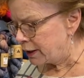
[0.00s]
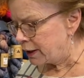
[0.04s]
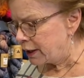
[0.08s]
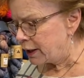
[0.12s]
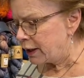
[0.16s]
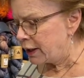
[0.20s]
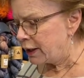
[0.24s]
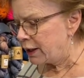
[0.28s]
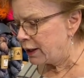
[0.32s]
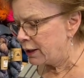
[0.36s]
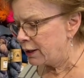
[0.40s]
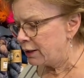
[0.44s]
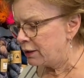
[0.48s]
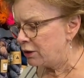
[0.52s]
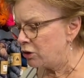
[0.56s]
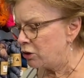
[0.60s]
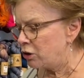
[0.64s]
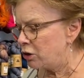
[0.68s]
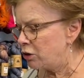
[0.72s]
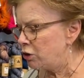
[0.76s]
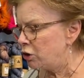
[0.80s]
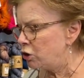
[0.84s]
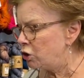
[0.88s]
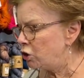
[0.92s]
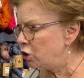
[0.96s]
And
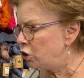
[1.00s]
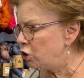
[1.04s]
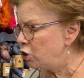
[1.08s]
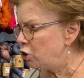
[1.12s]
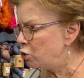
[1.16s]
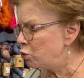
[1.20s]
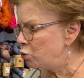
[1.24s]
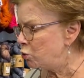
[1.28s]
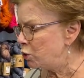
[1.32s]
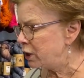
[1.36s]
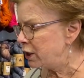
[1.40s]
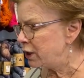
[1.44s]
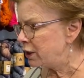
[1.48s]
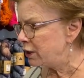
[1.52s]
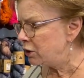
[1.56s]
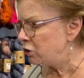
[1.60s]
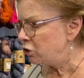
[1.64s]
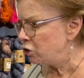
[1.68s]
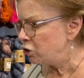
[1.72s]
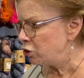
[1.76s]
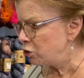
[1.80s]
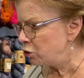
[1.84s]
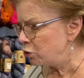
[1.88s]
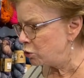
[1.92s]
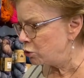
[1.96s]
you can
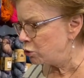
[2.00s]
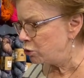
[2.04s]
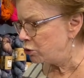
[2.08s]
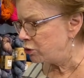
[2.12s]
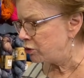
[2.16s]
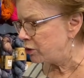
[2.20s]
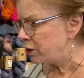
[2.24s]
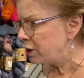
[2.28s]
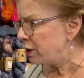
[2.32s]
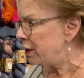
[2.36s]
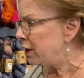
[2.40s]
use,